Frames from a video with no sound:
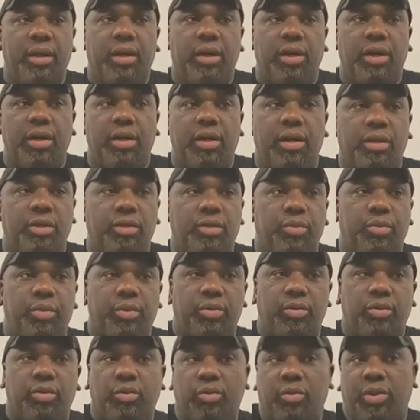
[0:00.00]

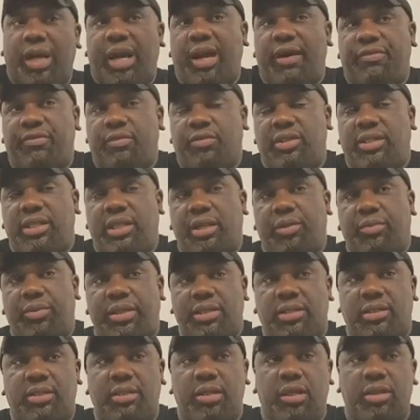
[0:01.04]
you will have to deal
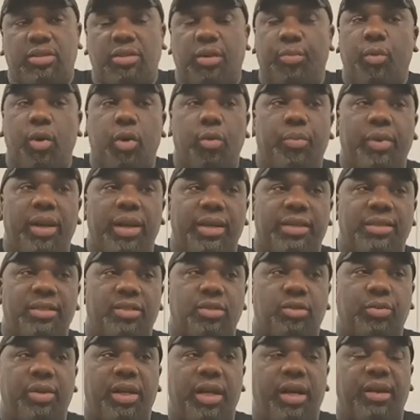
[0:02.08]
with some
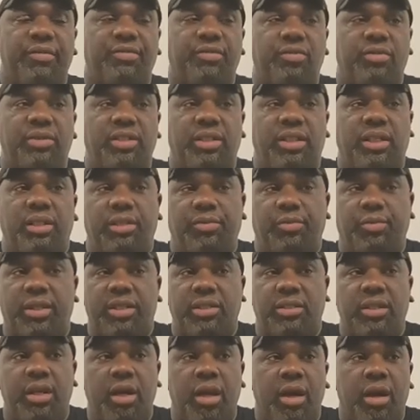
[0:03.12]
homeless. You will have to deal
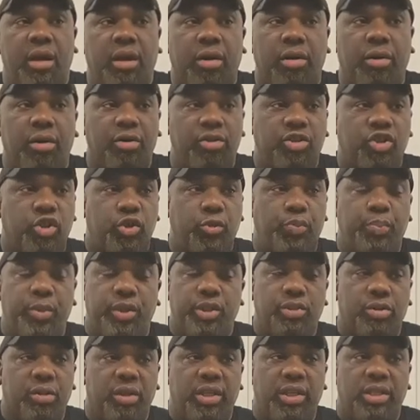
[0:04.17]
with
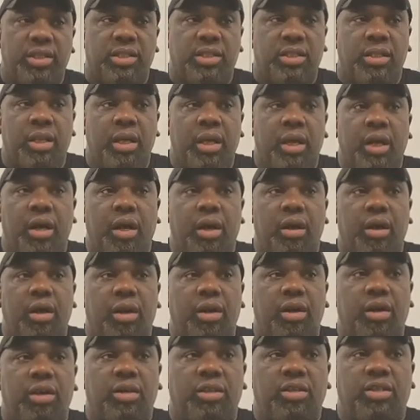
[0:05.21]
specialist
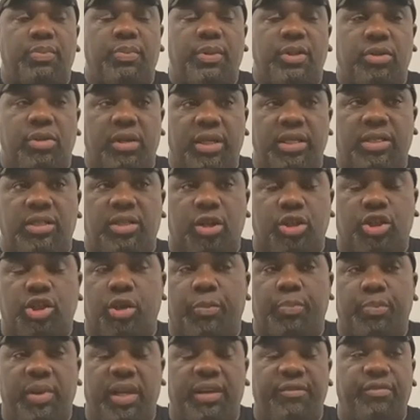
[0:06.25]

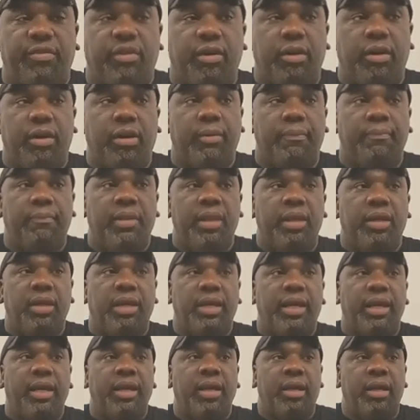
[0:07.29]
shoplifter.
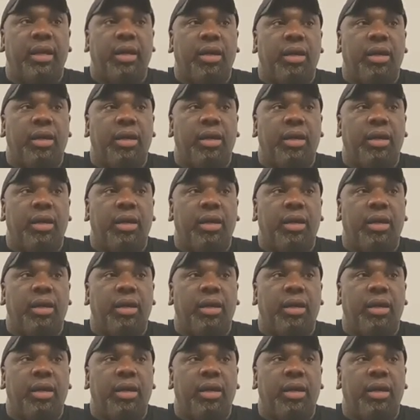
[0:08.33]
Yeah,